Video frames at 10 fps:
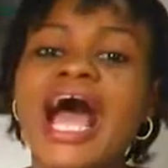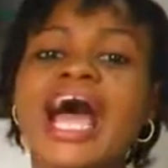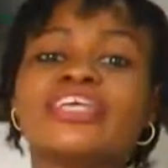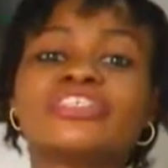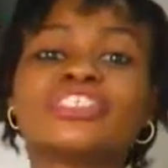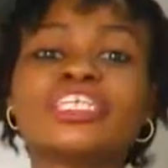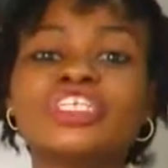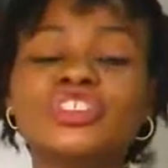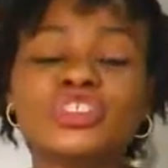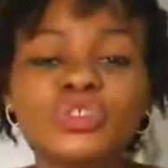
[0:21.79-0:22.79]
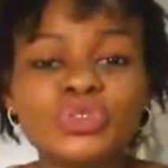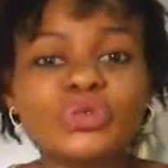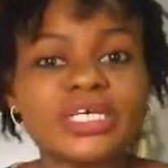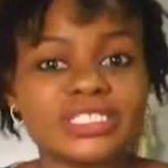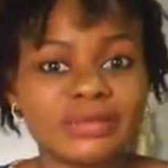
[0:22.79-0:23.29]
I usually
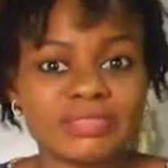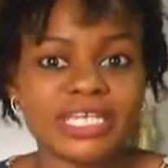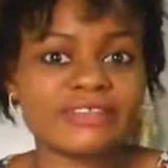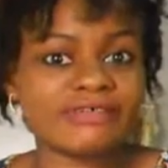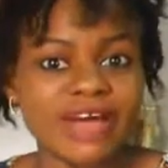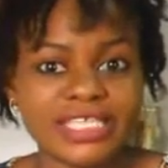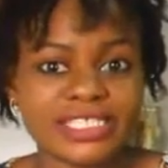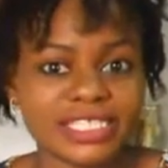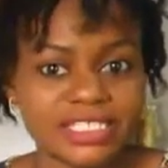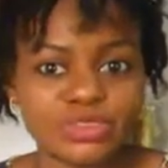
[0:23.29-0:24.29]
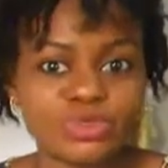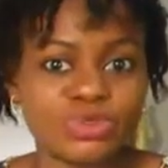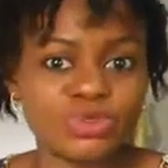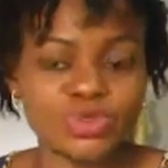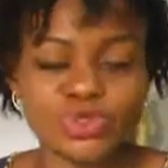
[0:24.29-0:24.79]
do intermittent fasting to
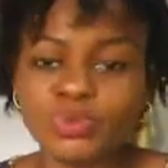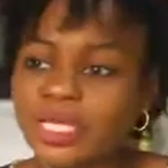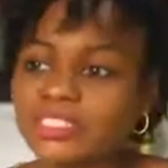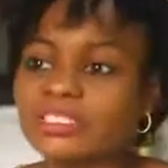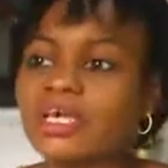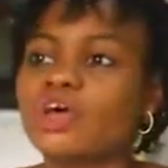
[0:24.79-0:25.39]
lose weight.